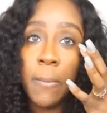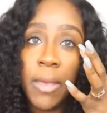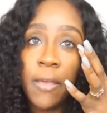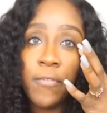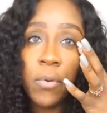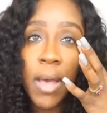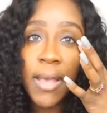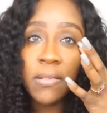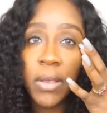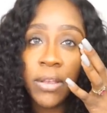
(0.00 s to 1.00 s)
If you
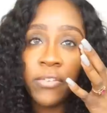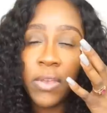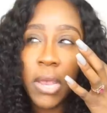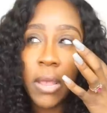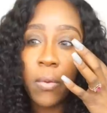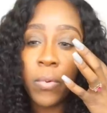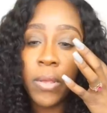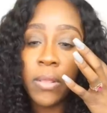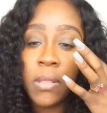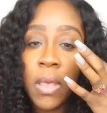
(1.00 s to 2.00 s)
guys are interested
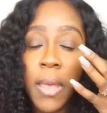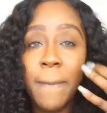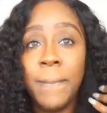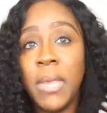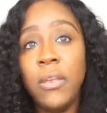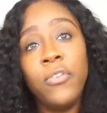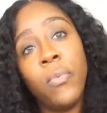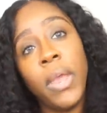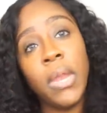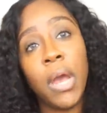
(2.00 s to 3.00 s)
with me
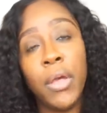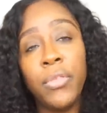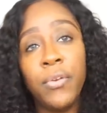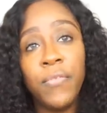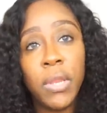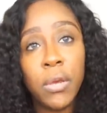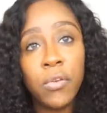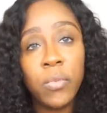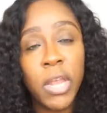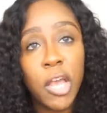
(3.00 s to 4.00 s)
doing other
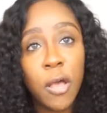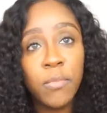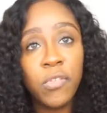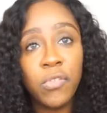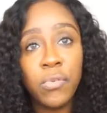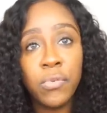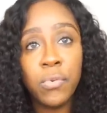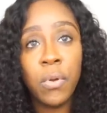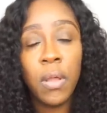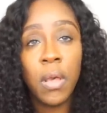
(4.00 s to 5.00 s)
videos when it comes
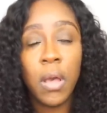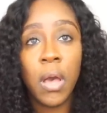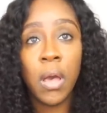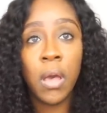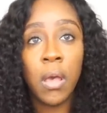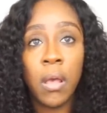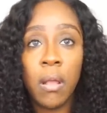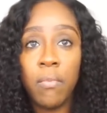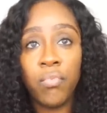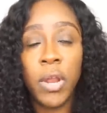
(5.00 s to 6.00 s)
to
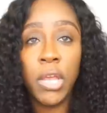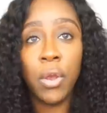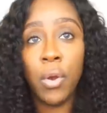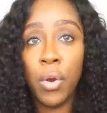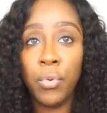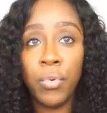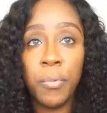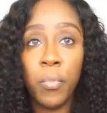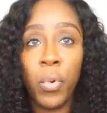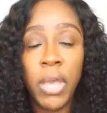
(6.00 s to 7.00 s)
running your own
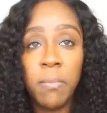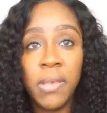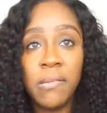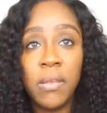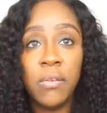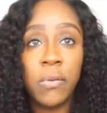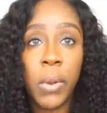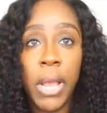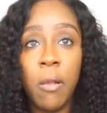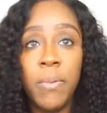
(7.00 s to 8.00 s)
wig business
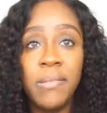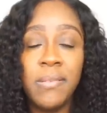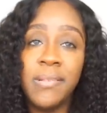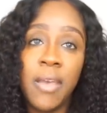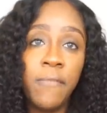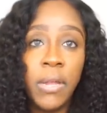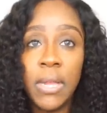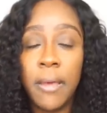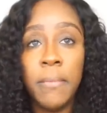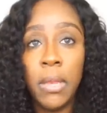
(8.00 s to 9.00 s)
or hair business, definitely
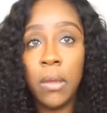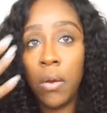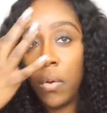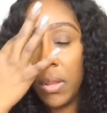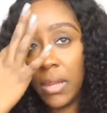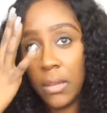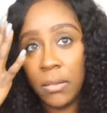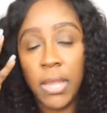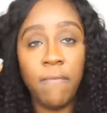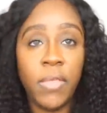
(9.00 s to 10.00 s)
let me know.
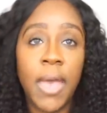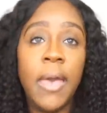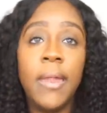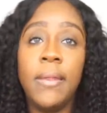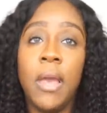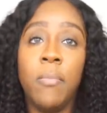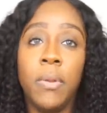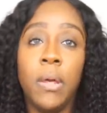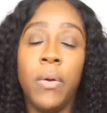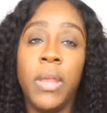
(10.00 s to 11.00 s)
Leave that down
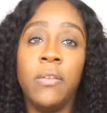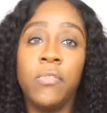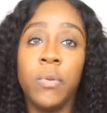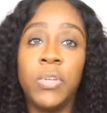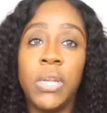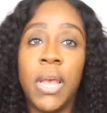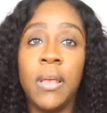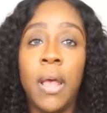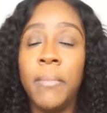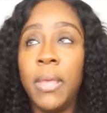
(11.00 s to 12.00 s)
below in the description.
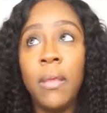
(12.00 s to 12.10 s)
Not